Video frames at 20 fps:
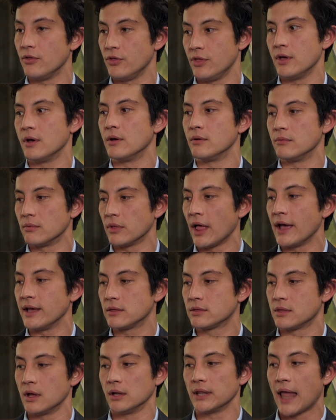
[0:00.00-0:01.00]
the
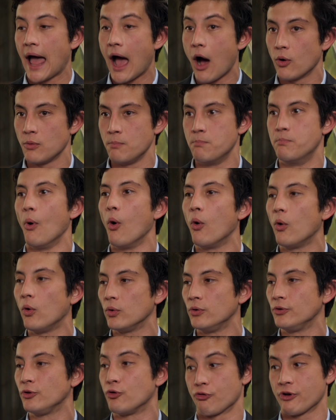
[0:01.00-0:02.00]
like the loud
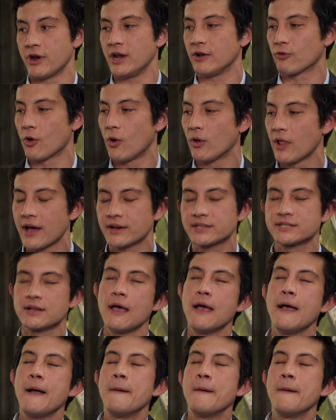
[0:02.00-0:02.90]
bold green Rolex,